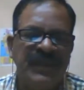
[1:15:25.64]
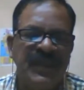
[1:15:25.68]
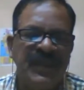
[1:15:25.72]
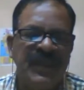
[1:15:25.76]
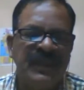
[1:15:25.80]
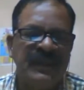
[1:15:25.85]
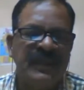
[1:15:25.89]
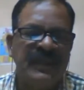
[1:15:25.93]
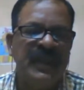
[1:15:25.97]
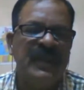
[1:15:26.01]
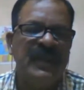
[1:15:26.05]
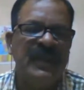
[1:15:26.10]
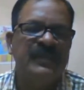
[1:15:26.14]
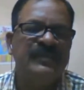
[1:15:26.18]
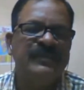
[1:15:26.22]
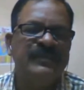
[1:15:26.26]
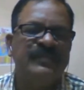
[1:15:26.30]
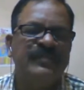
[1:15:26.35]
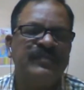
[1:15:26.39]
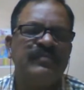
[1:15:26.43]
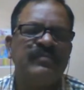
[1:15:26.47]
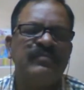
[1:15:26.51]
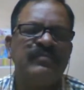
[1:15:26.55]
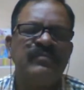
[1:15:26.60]
Then,
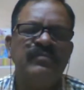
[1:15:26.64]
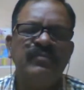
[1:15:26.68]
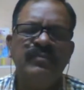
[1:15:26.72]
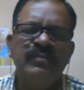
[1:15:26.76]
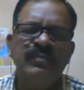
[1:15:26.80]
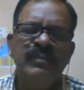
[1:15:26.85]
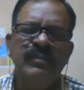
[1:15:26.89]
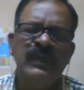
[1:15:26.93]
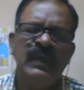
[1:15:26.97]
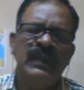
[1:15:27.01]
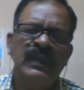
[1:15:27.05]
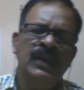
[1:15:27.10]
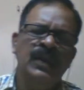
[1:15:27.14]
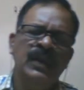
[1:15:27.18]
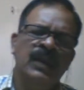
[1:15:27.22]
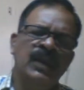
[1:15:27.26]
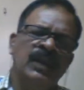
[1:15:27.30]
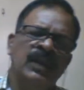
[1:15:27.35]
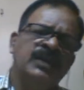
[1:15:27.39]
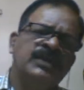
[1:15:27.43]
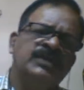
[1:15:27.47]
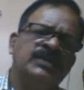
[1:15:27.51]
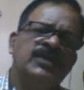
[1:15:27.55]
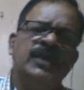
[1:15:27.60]

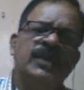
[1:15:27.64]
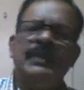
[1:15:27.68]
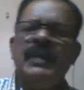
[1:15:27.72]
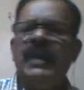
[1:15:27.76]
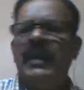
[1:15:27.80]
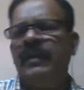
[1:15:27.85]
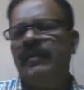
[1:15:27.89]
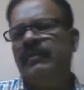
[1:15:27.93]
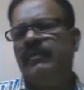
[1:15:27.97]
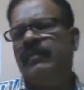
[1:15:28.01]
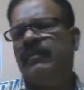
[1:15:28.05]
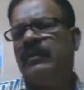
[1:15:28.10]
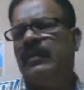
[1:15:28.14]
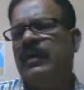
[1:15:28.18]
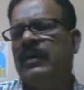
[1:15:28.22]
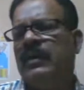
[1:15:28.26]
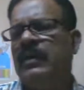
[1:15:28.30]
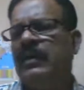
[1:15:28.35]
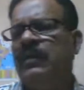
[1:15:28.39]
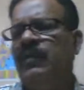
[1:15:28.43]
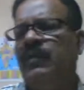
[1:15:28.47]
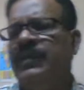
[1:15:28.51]
sometimes uh, we